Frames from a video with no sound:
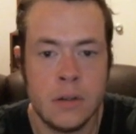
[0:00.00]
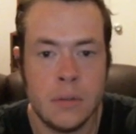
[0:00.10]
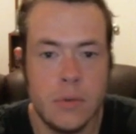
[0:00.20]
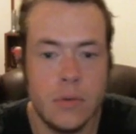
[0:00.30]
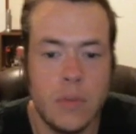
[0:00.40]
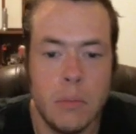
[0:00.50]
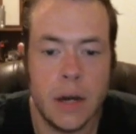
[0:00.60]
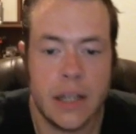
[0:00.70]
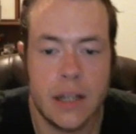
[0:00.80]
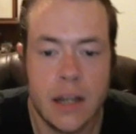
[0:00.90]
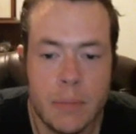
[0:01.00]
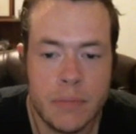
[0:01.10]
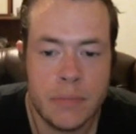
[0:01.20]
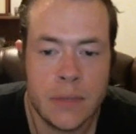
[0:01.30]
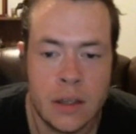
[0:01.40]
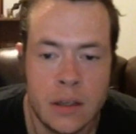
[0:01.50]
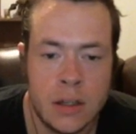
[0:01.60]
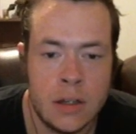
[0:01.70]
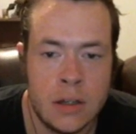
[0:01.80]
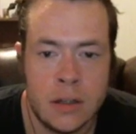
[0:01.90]
Move the mic up.
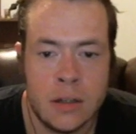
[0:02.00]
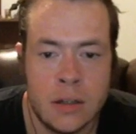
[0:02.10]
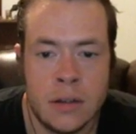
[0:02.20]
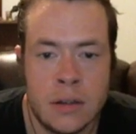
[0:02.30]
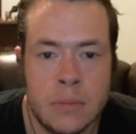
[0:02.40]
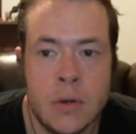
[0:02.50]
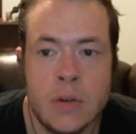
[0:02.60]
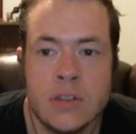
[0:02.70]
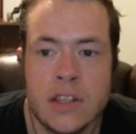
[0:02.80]
Mostly